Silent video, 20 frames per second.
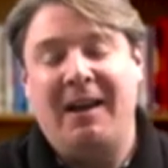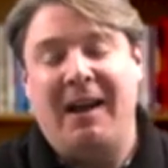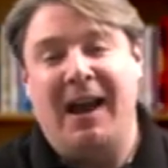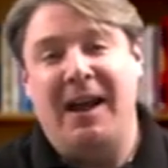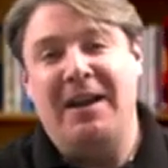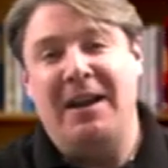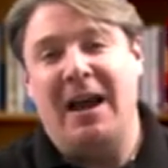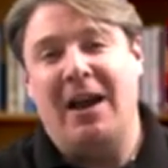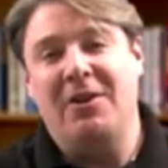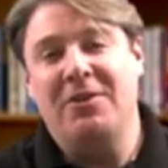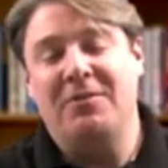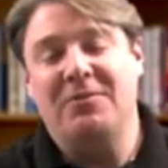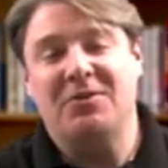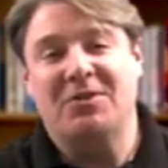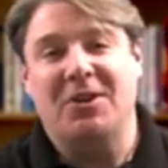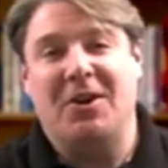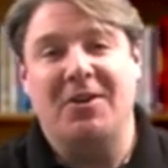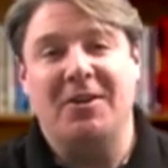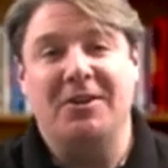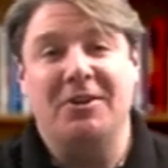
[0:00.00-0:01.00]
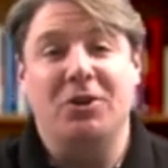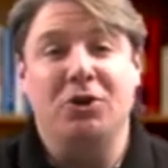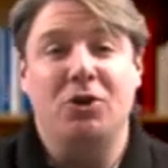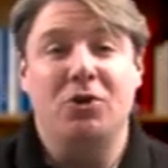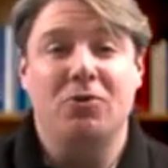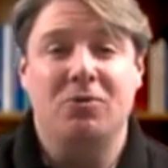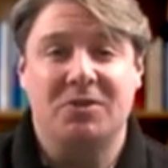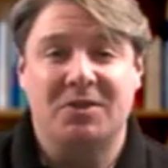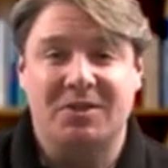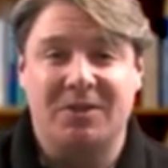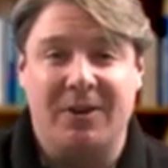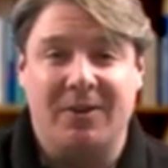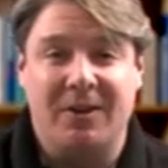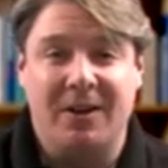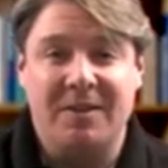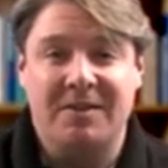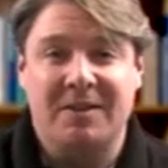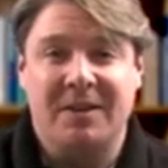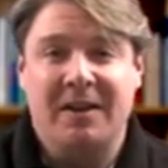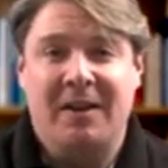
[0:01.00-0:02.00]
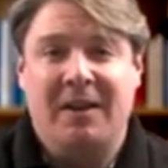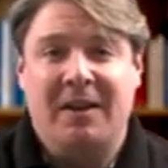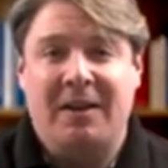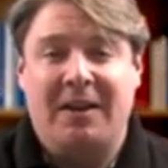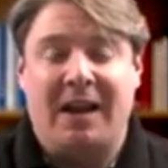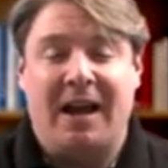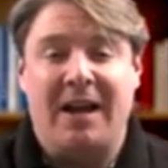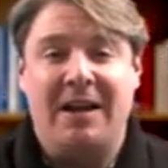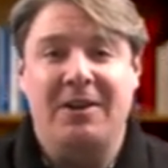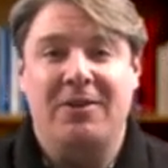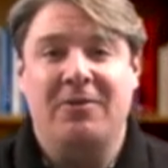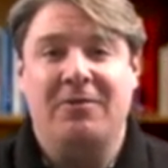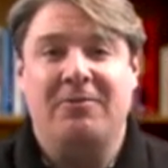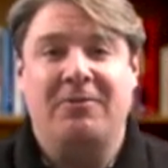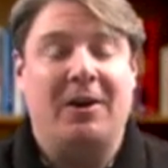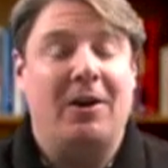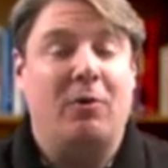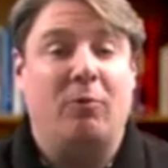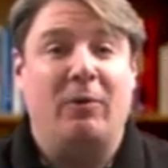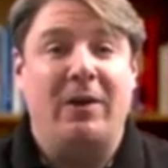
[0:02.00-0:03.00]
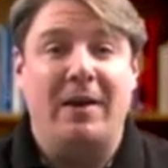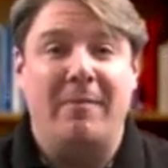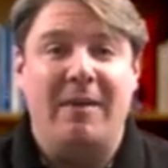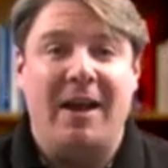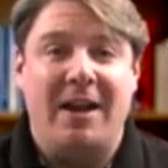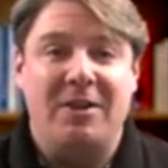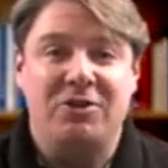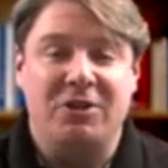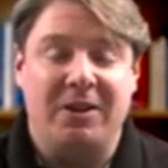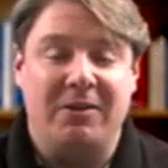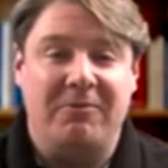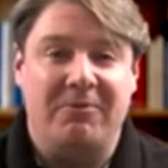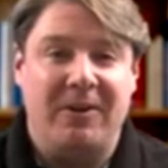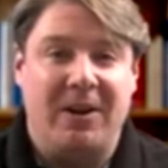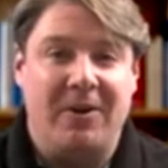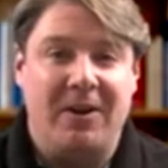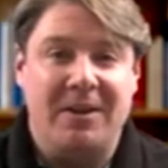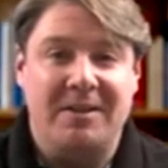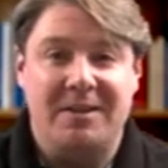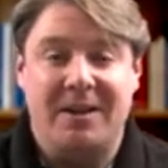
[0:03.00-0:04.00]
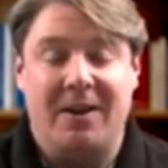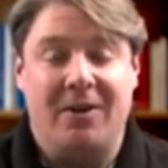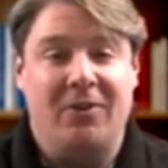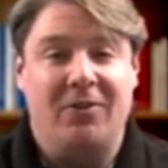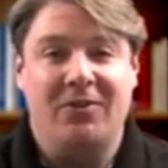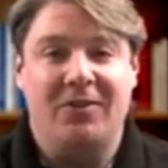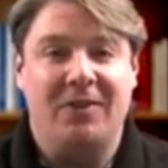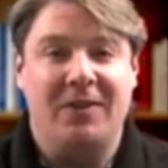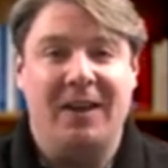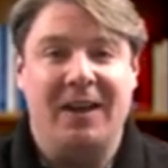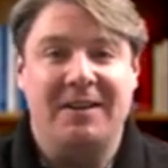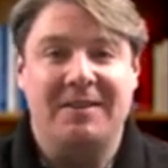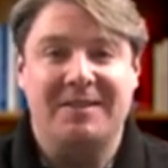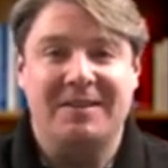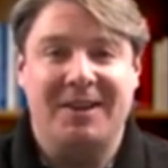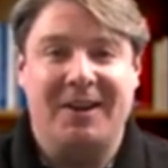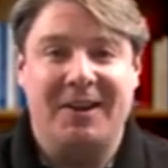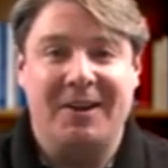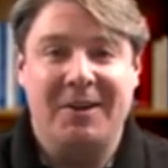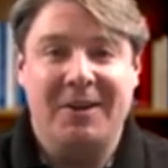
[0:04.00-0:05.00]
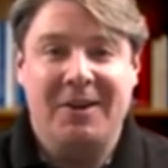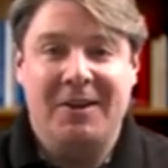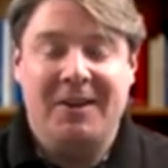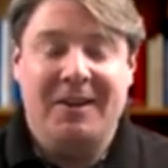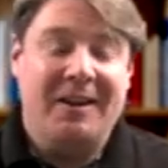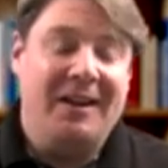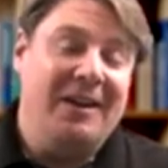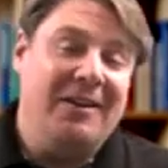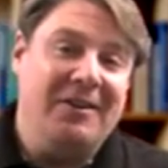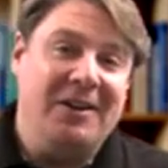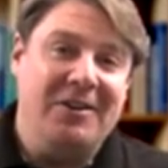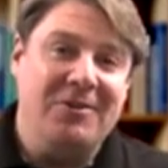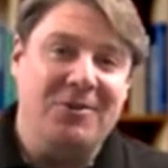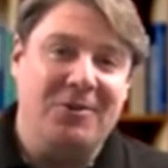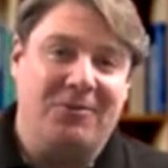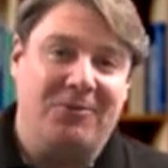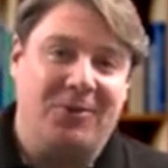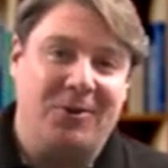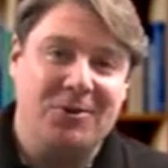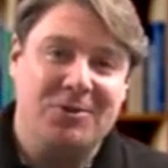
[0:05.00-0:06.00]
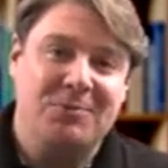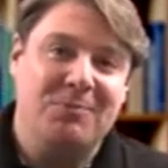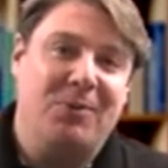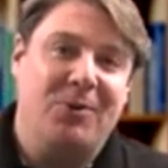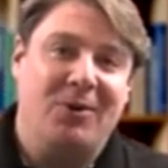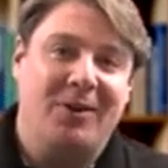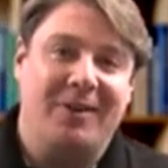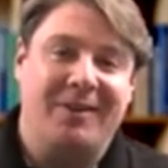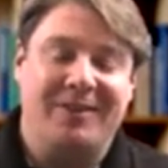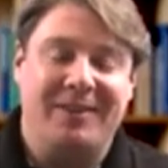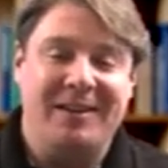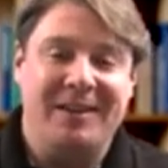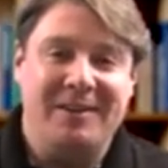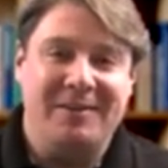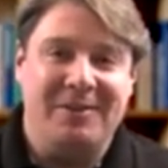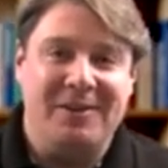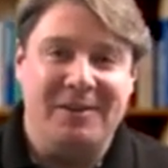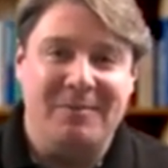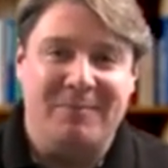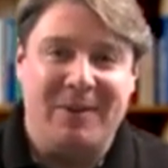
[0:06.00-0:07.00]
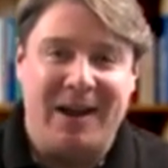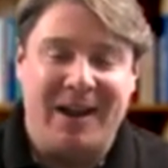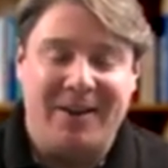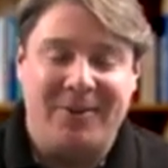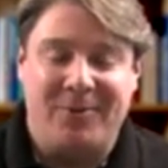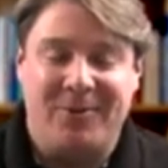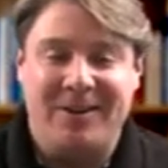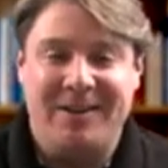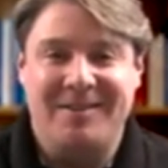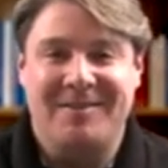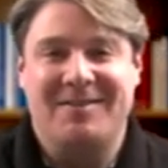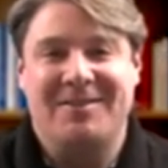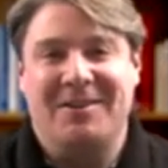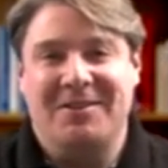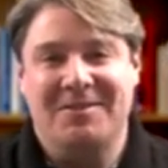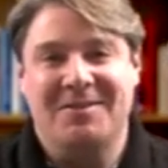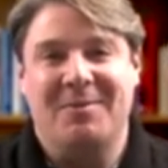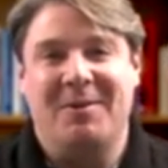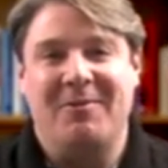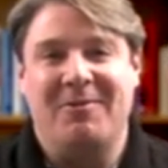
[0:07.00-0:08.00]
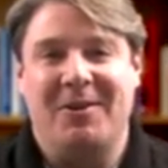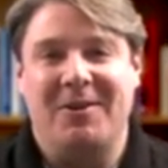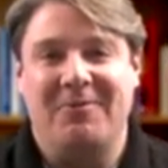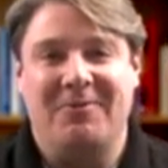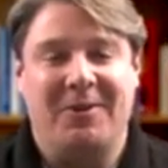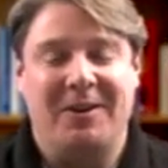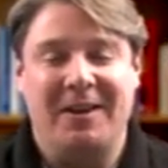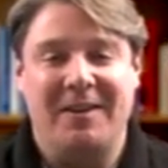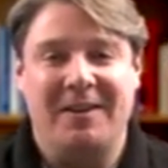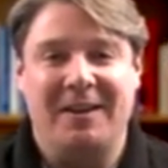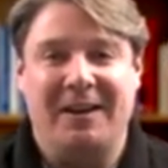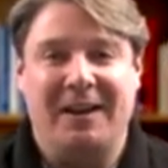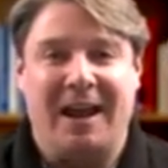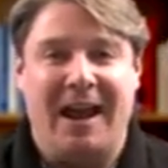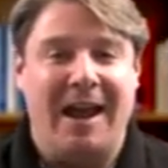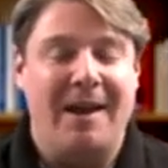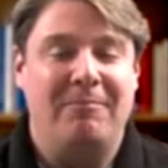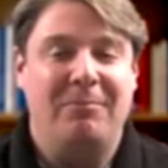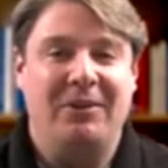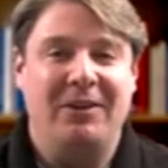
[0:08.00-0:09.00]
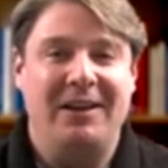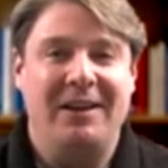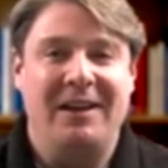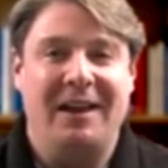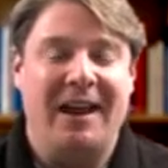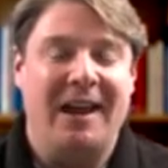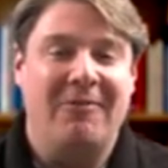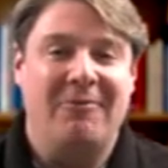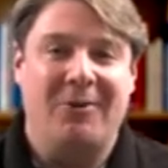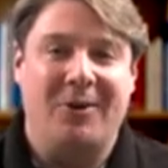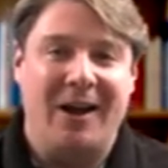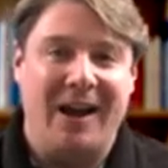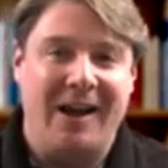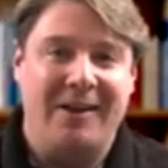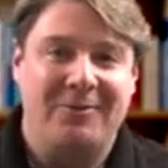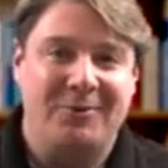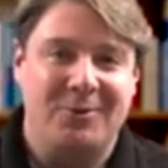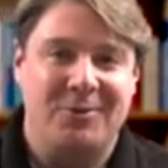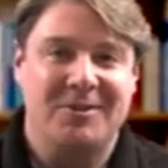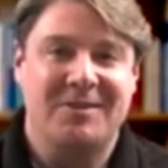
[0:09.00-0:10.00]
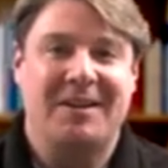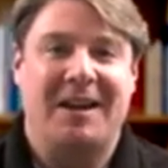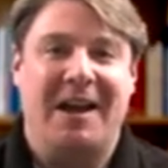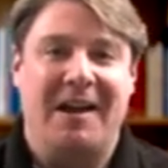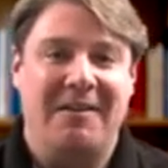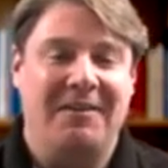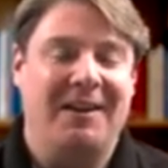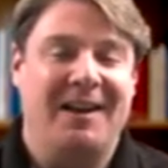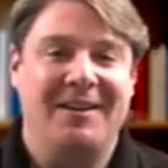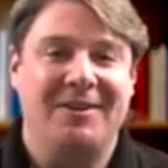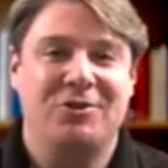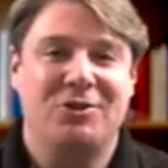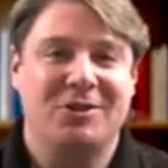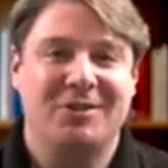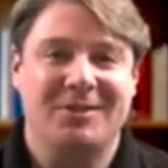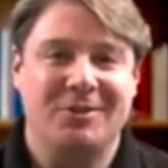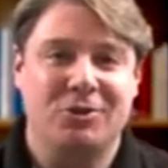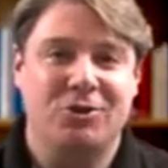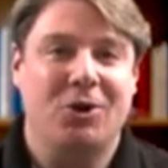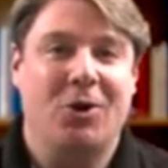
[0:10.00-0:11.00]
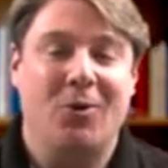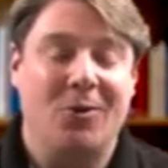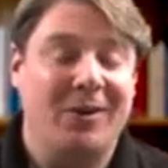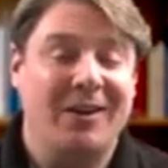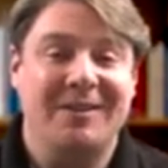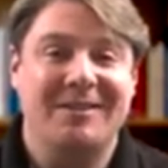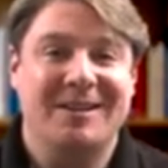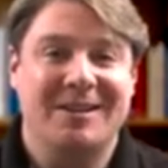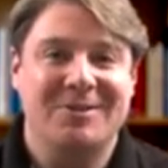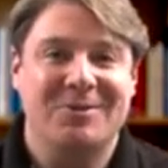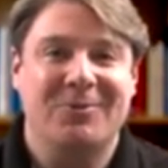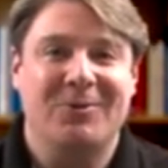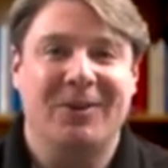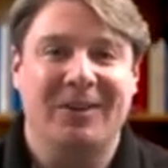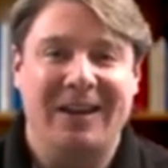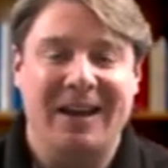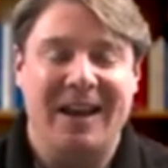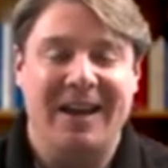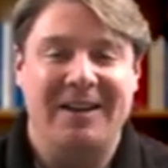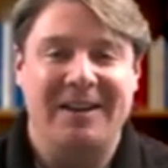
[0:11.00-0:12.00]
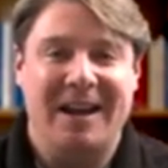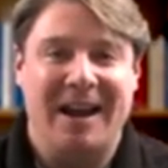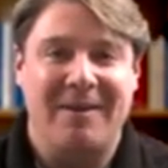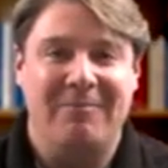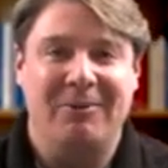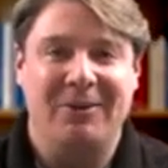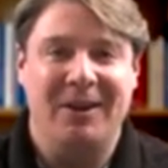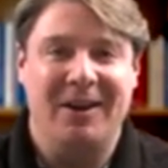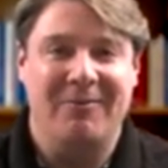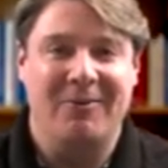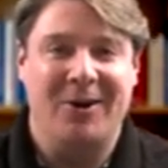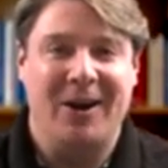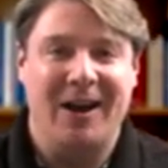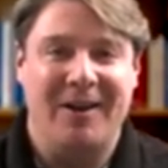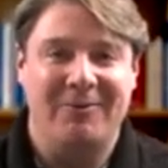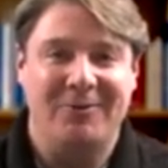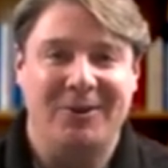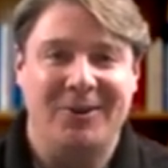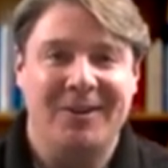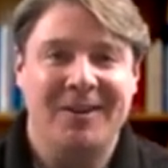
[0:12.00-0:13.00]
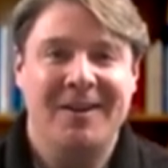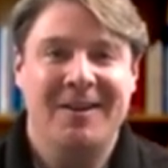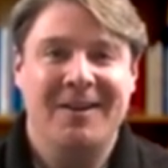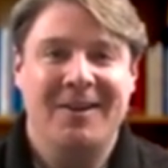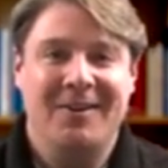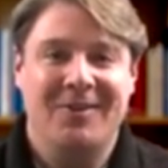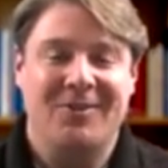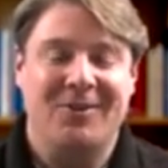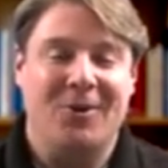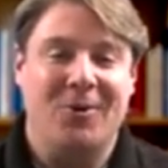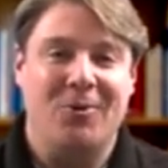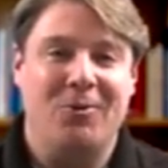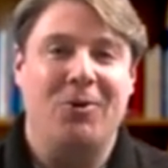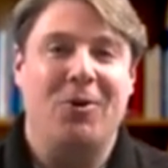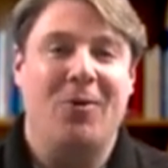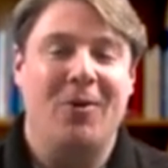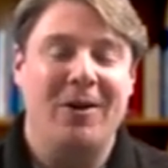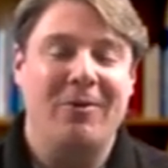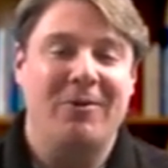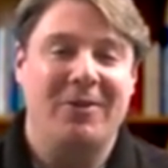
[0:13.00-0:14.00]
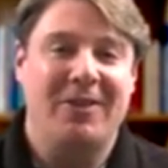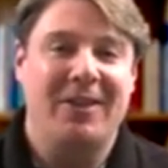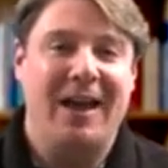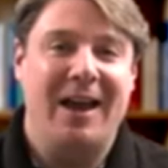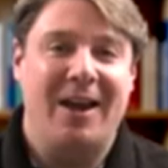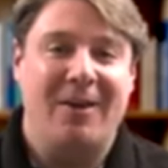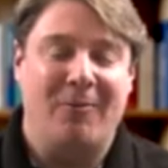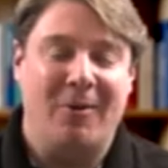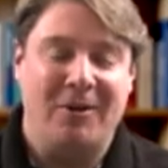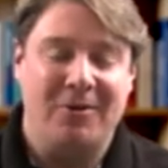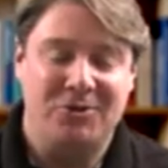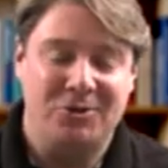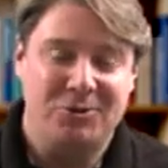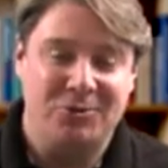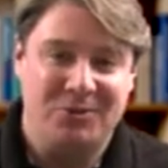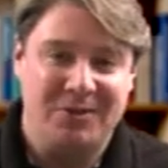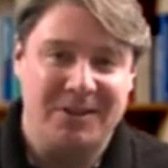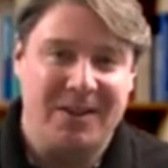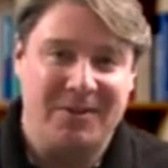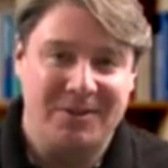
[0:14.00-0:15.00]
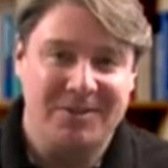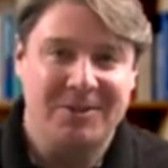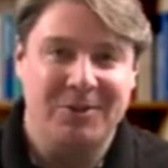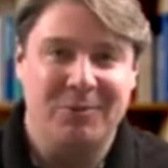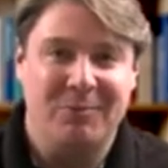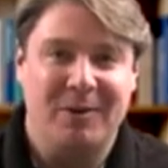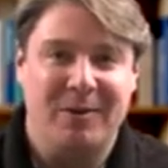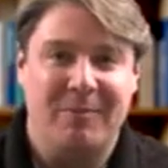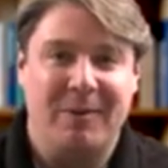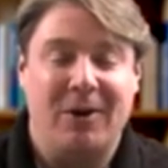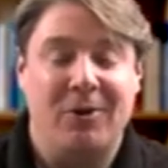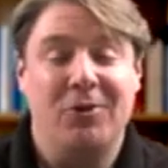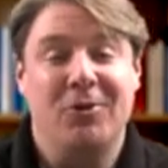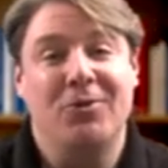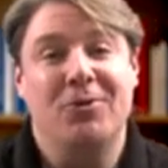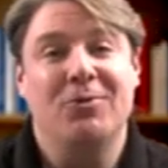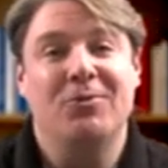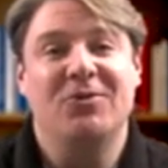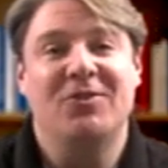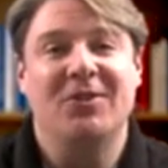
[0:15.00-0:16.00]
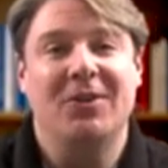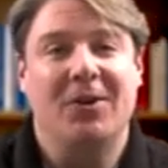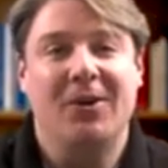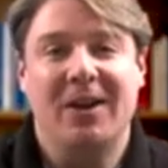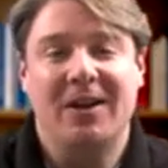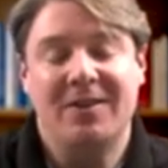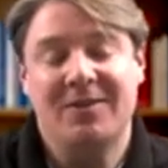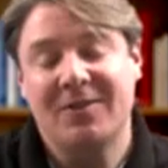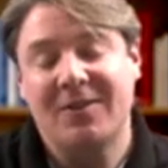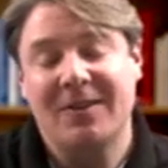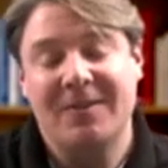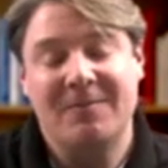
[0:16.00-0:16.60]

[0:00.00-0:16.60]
And now you've started a new series, kind of reimagining fairy tales, and that in your first book, the back reads something very funny, that happily ever after is kind of just a joke. It doesn't really end happily ever after. So going with that, why don't you tell us a little bit about your new series?